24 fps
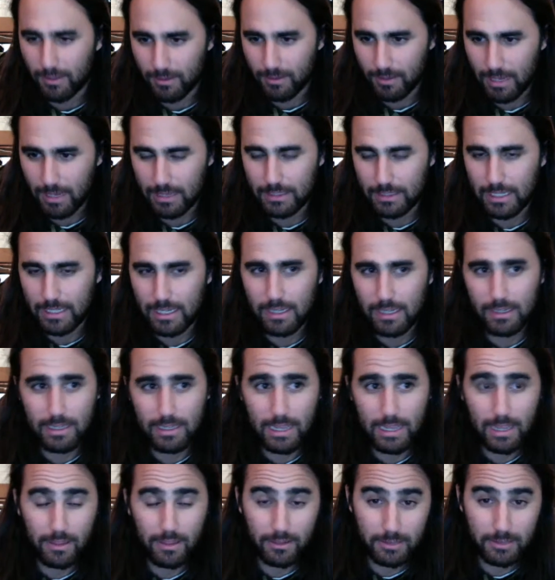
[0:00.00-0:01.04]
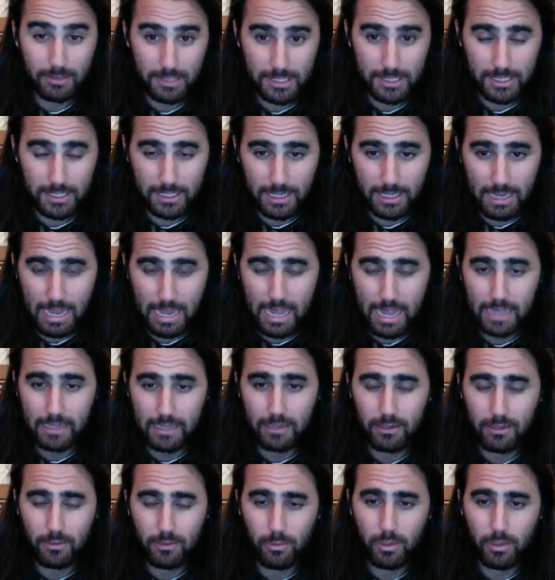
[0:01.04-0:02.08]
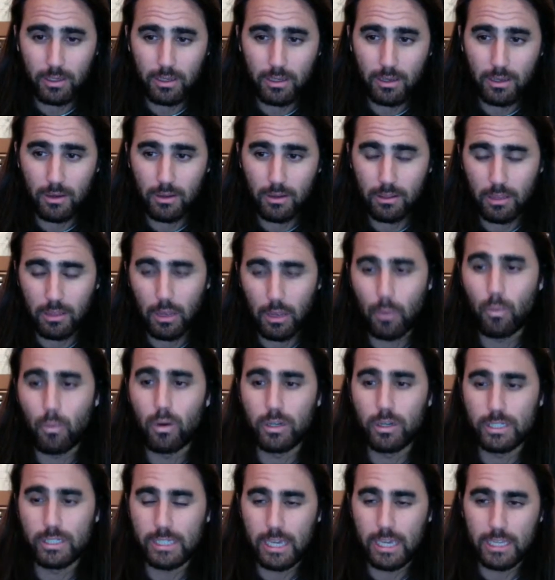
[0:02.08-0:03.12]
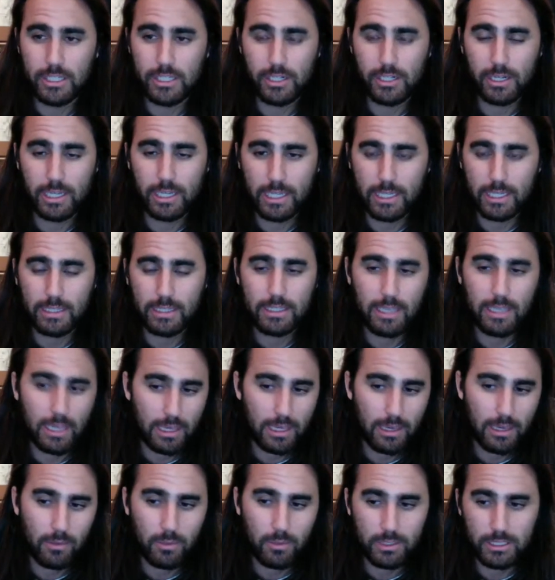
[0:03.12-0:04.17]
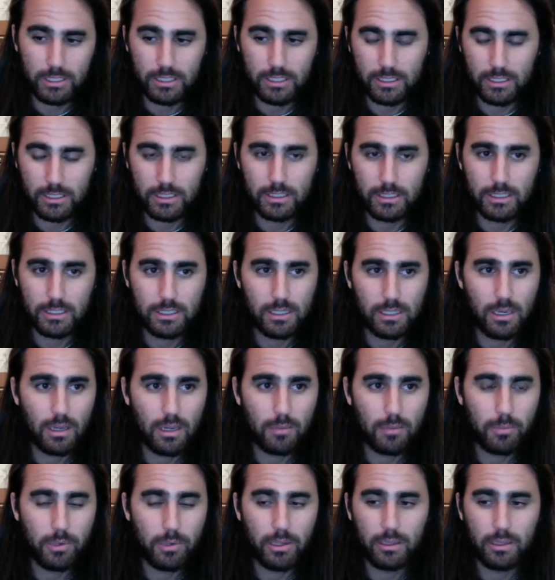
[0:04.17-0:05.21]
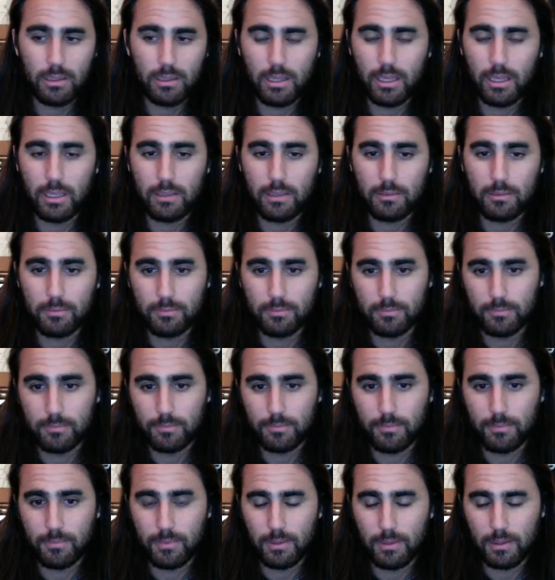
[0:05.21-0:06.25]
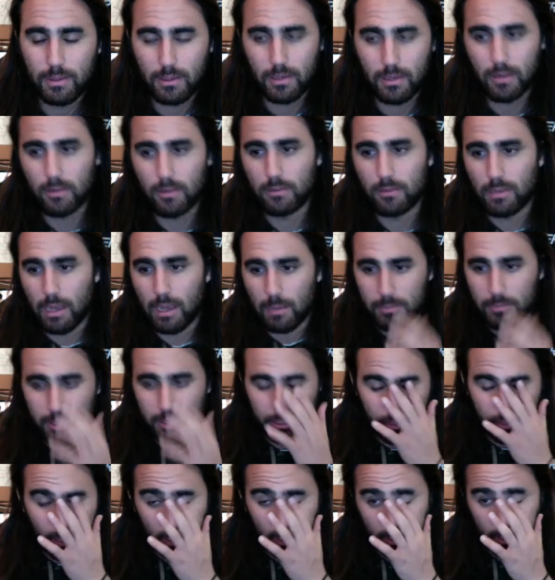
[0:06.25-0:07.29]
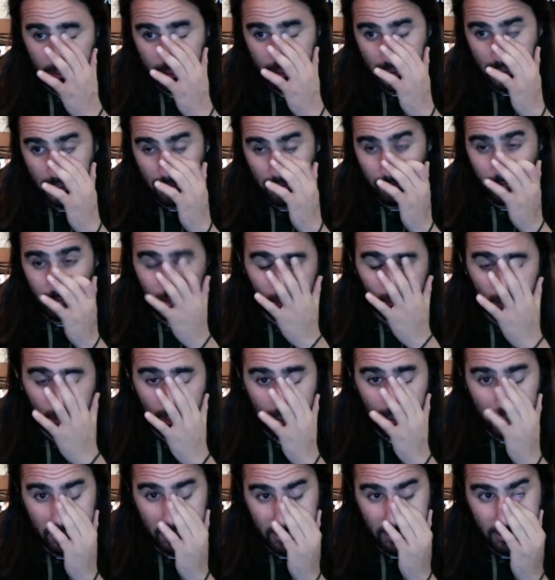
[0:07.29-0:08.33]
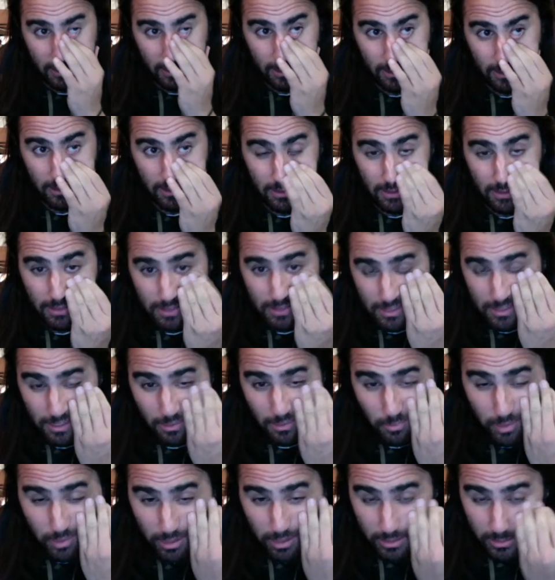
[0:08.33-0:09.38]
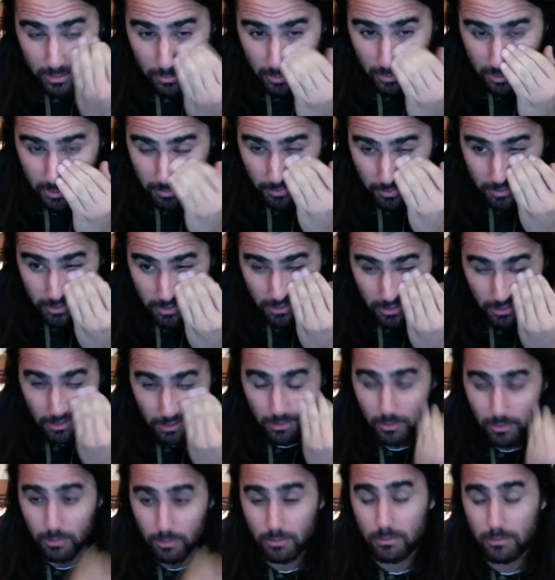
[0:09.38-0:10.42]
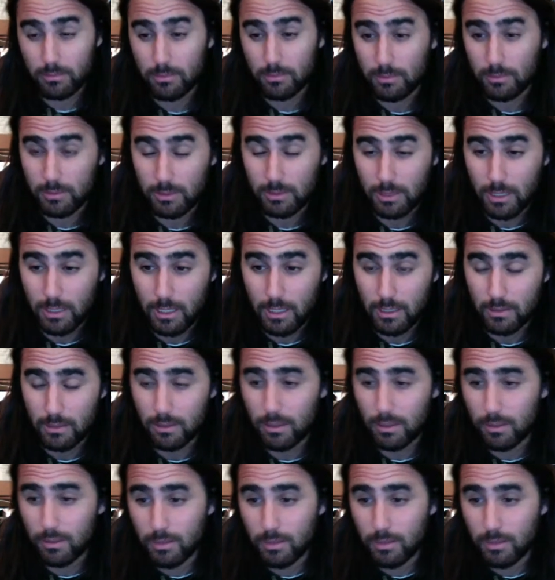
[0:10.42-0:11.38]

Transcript: at the end of the day, they're just going to knock on your window. Like, worst case, you're going to get a ticket, which is going to suck. But like, you know, I'm just trying to sleep for the night, and it's like, what else are we supposed to do? I don't know.